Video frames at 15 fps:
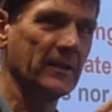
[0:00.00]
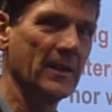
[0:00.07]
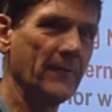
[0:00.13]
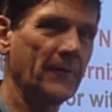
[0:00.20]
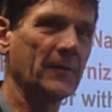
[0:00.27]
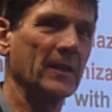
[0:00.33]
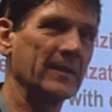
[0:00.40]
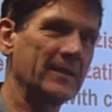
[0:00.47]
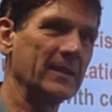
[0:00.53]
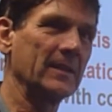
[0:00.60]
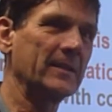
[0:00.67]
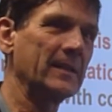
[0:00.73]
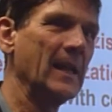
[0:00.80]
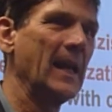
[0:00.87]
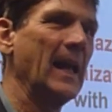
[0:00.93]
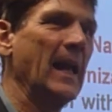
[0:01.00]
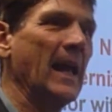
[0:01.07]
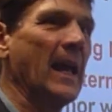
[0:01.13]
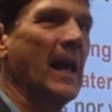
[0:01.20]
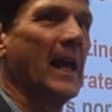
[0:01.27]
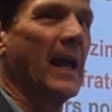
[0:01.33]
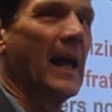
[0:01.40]
differences,
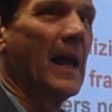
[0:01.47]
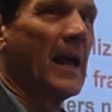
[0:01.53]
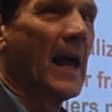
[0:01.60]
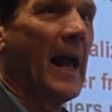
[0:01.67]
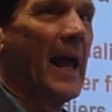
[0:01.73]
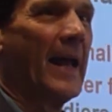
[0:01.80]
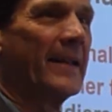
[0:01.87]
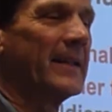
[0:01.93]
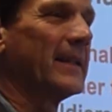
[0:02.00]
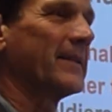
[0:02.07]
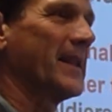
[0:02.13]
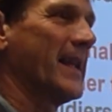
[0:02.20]
and